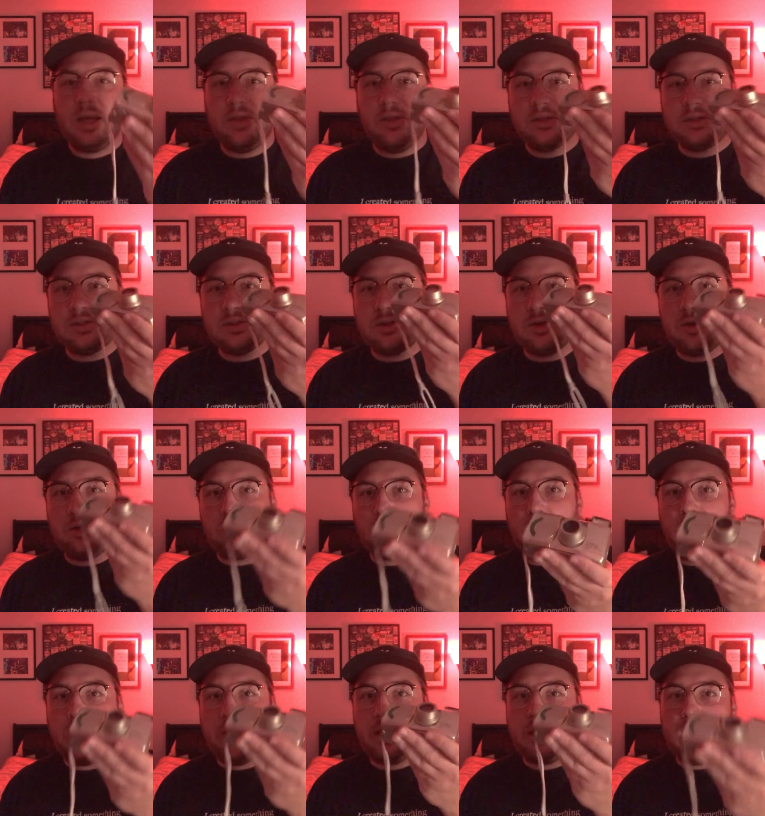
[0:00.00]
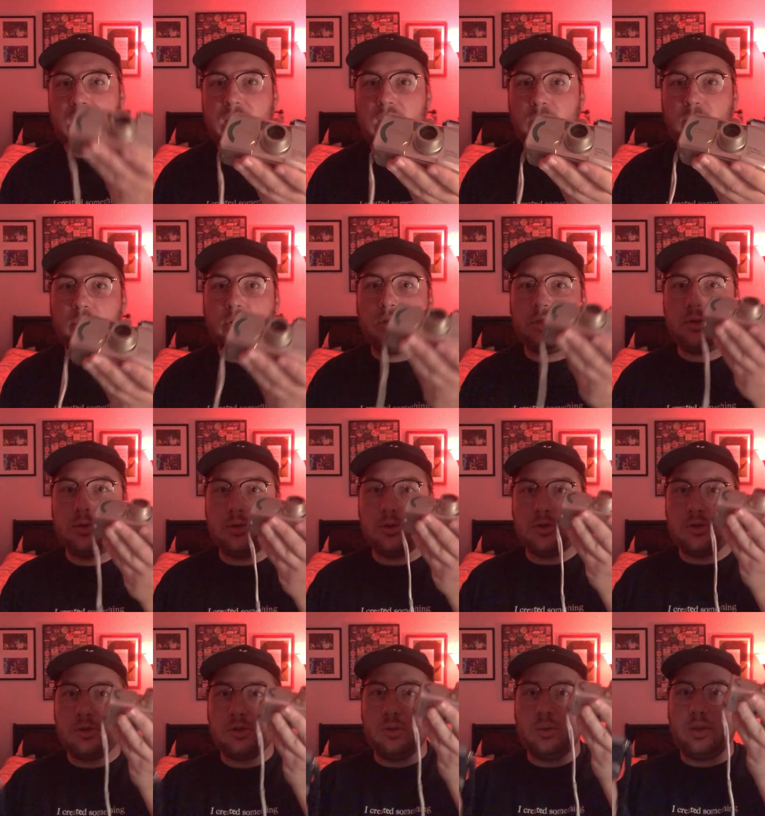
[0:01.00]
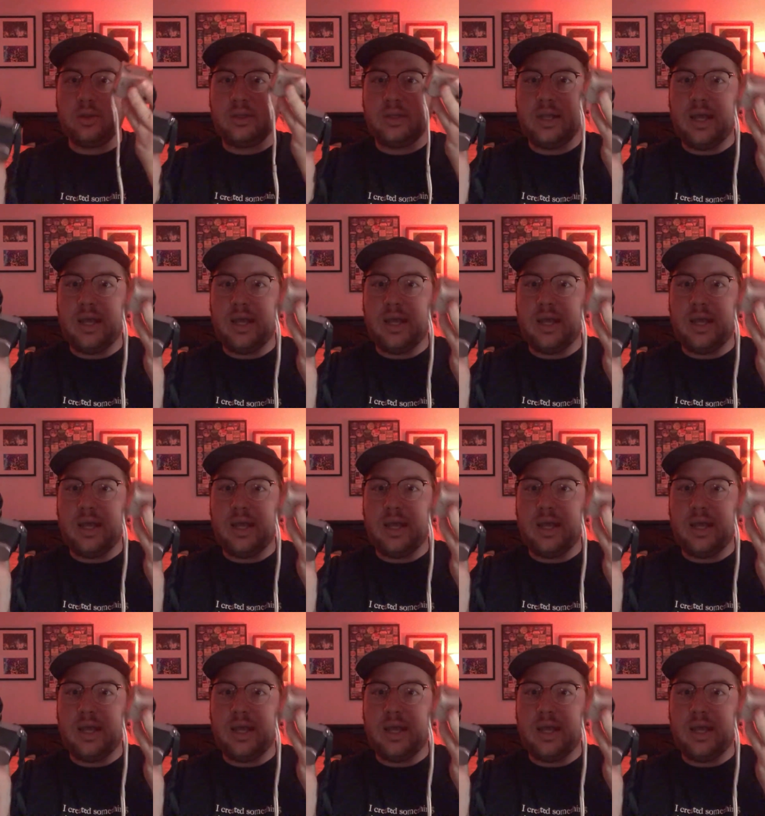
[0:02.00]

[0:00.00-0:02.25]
is a great camera to shoot with.